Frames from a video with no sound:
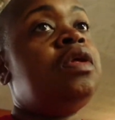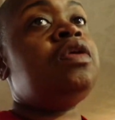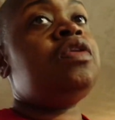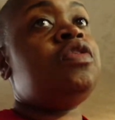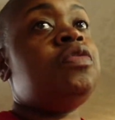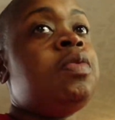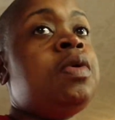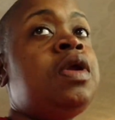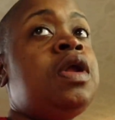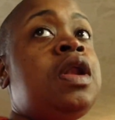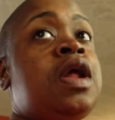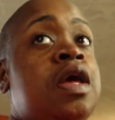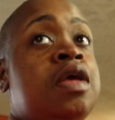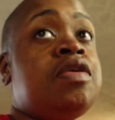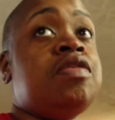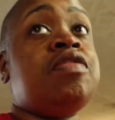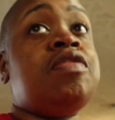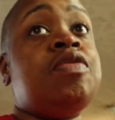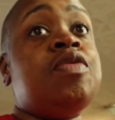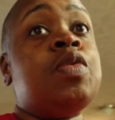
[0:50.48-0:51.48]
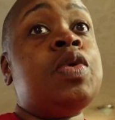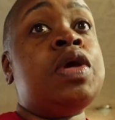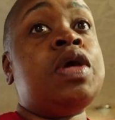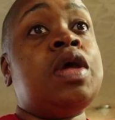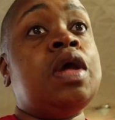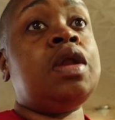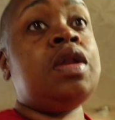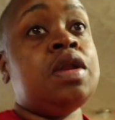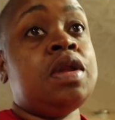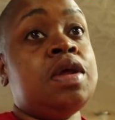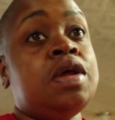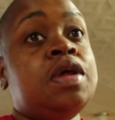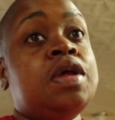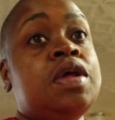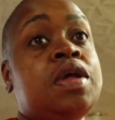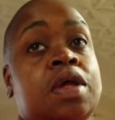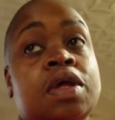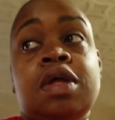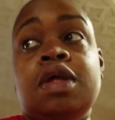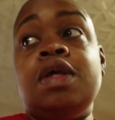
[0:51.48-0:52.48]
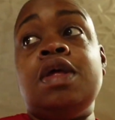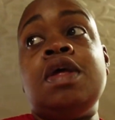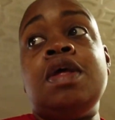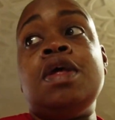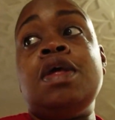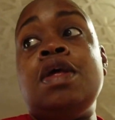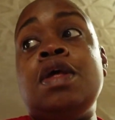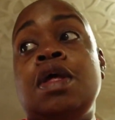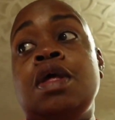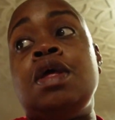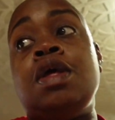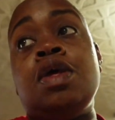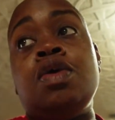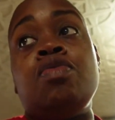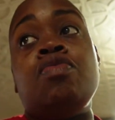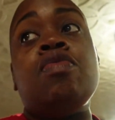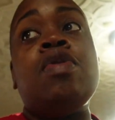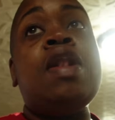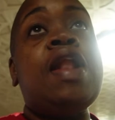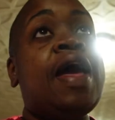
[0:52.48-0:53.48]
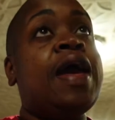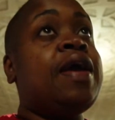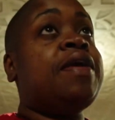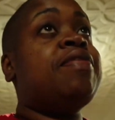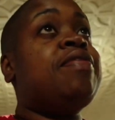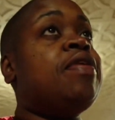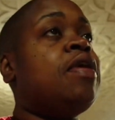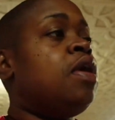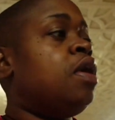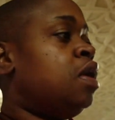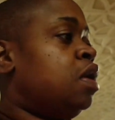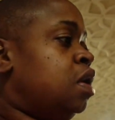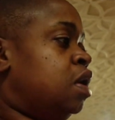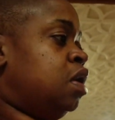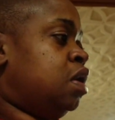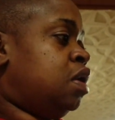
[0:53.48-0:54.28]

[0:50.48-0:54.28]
It's been a nice weekend, relaxing.